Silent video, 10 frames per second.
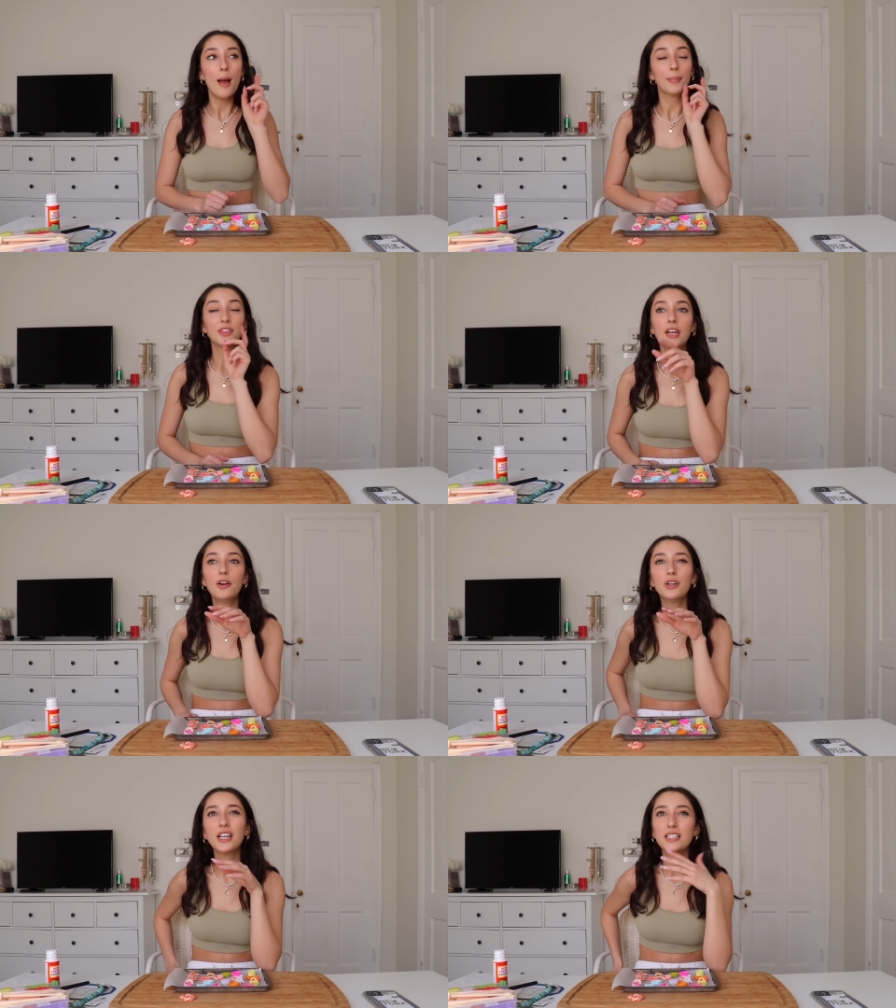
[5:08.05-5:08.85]
But then
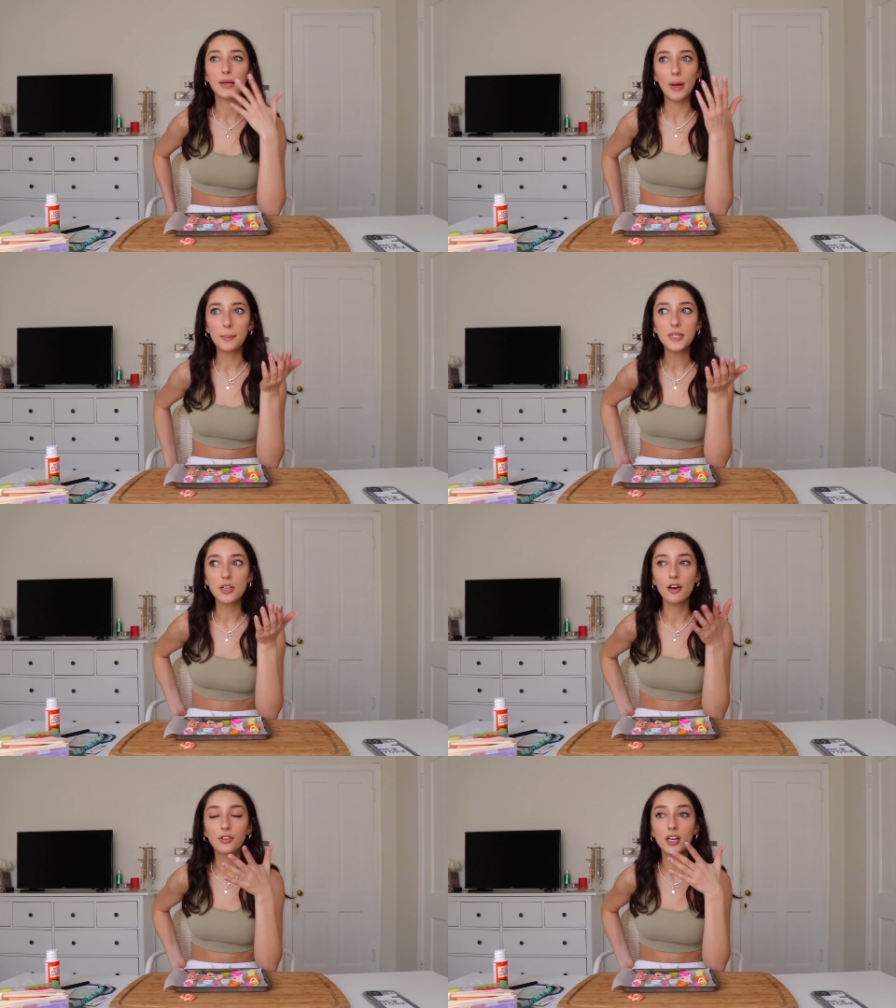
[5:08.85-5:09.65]
I realized they might be
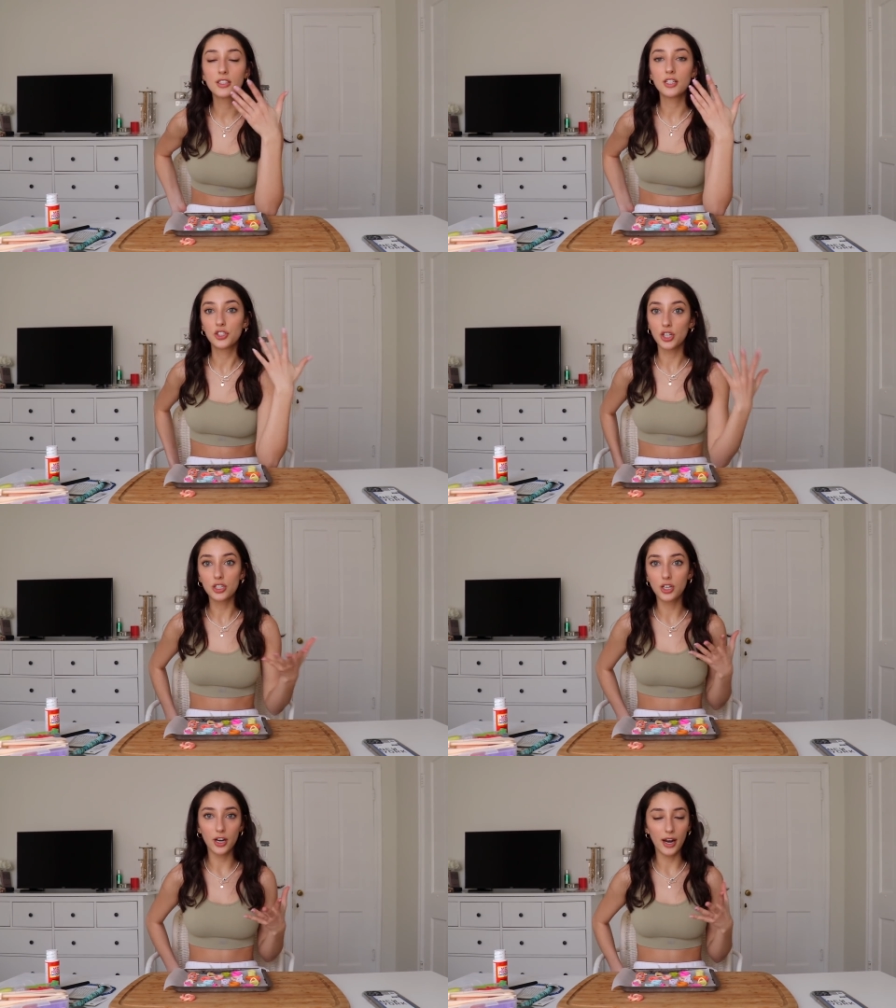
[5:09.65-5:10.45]
soft because it
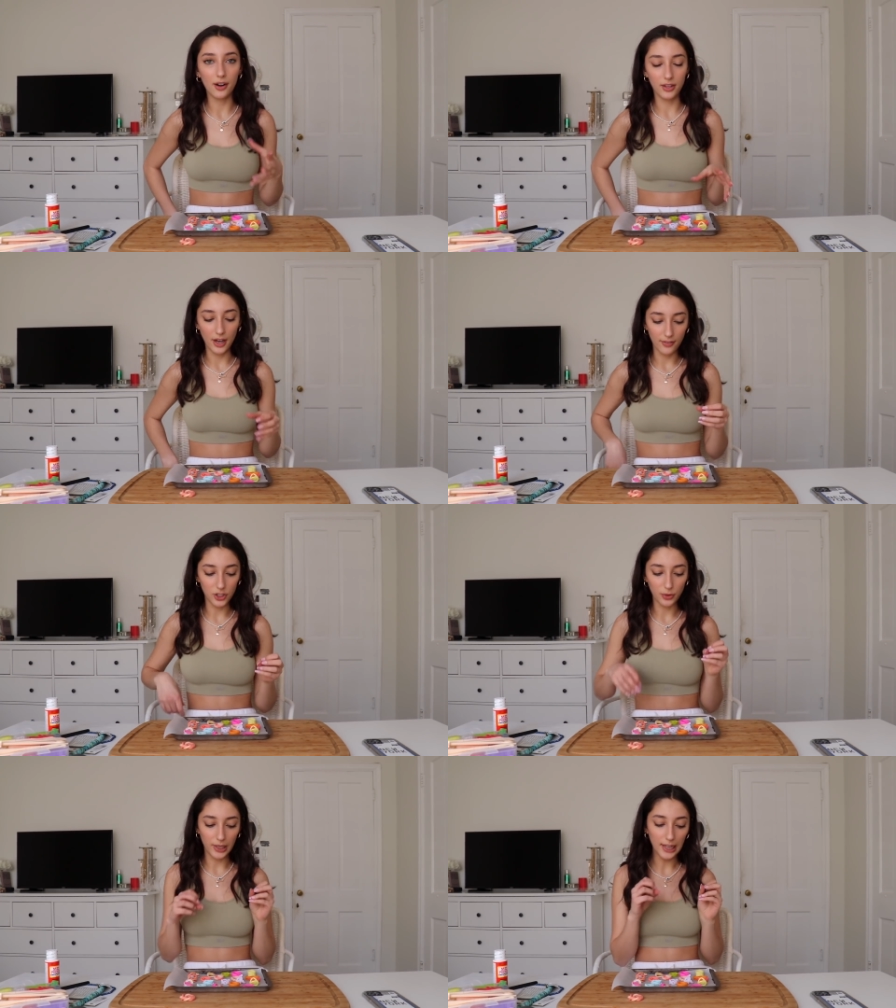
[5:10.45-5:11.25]
just got out of the oven.
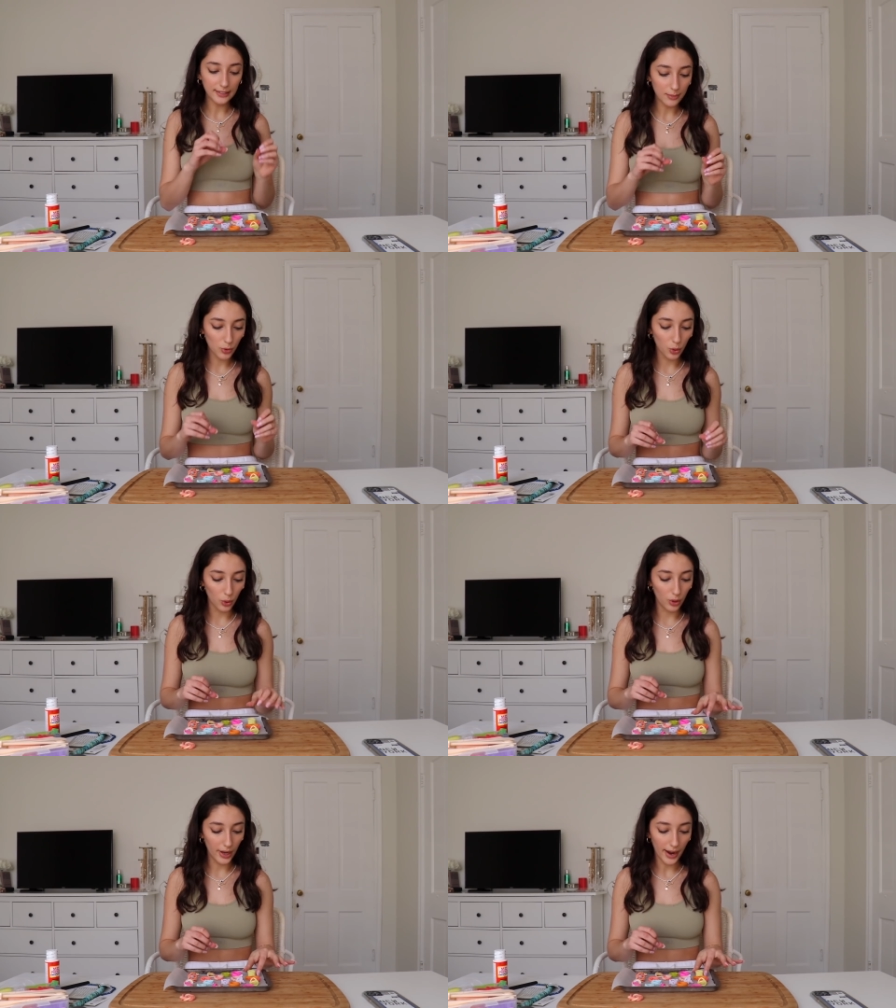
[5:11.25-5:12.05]
So I let them
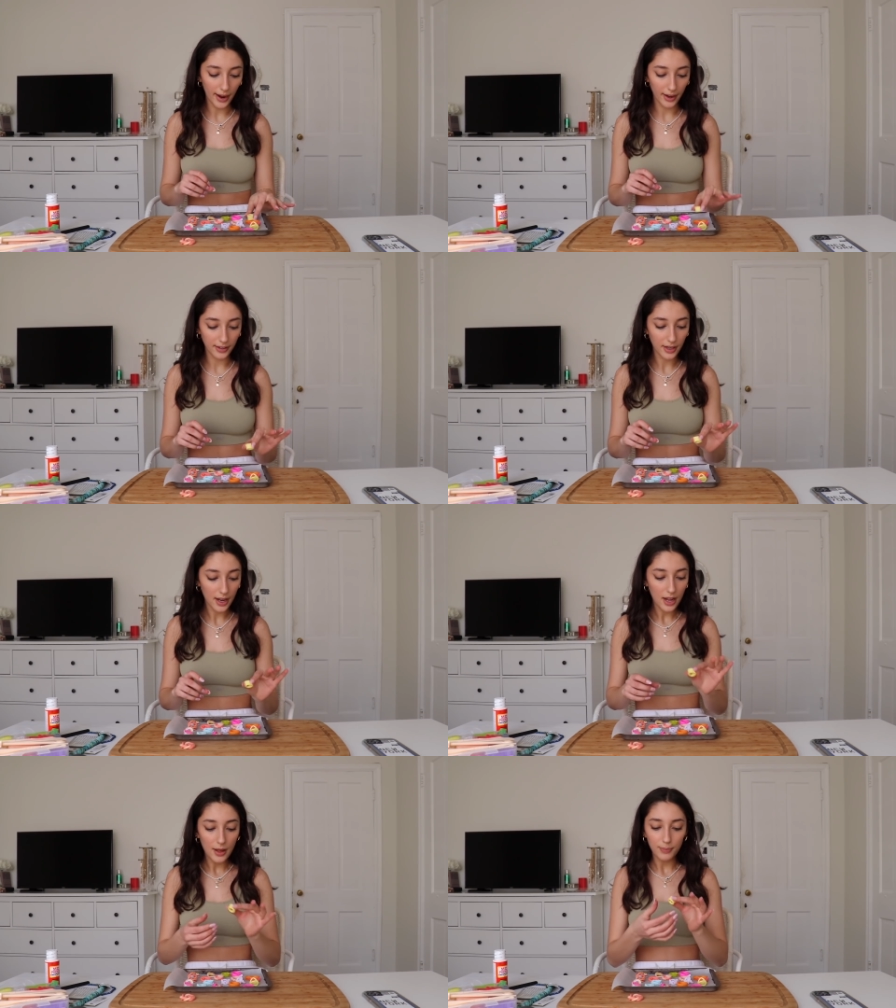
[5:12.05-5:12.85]
cool and
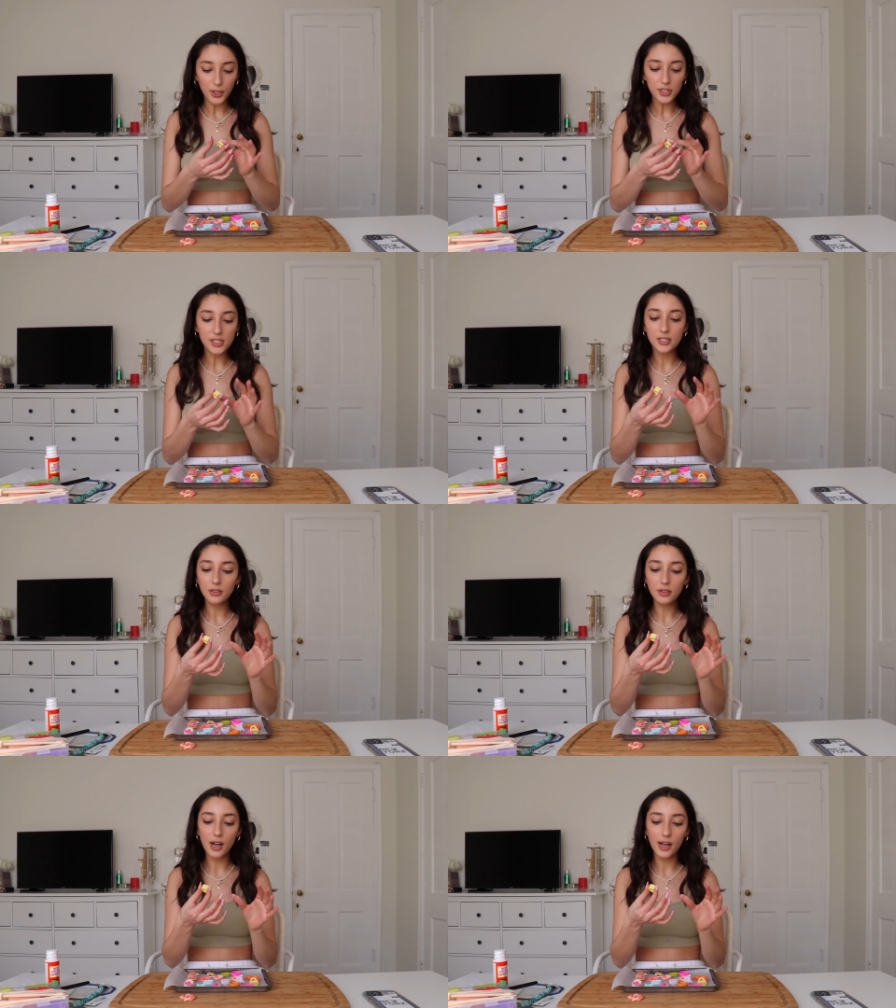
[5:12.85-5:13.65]
they're
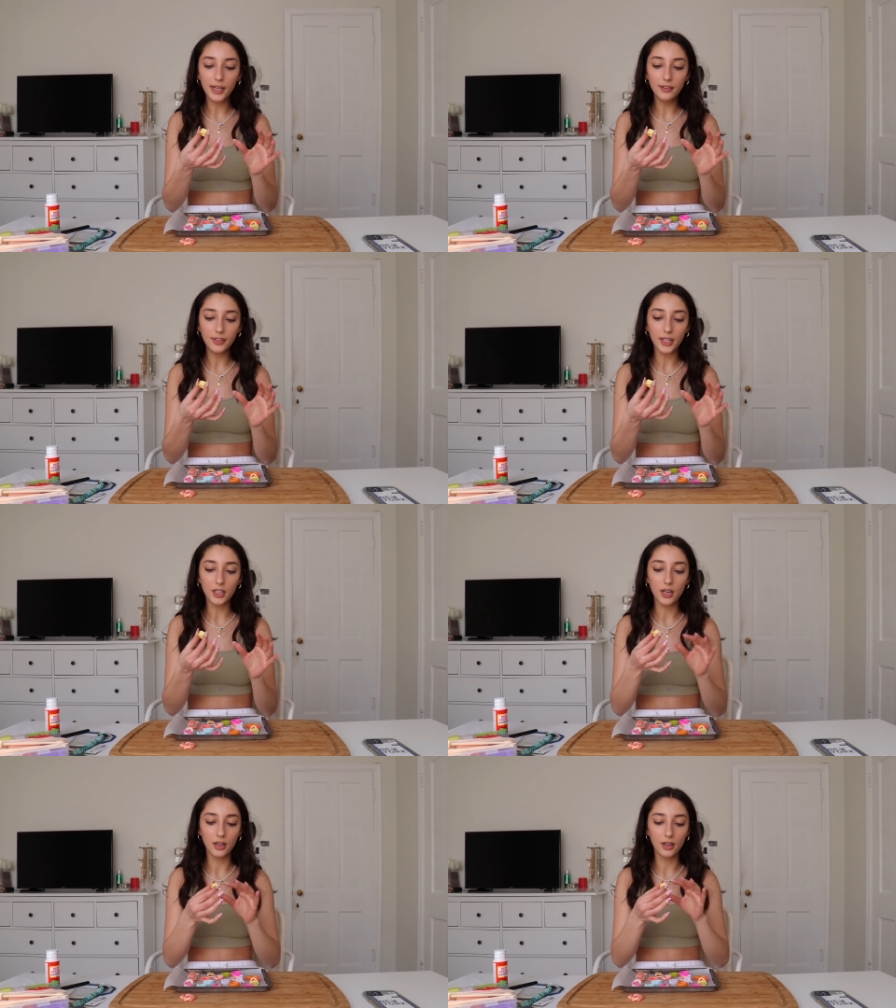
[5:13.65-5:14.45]
still kind of like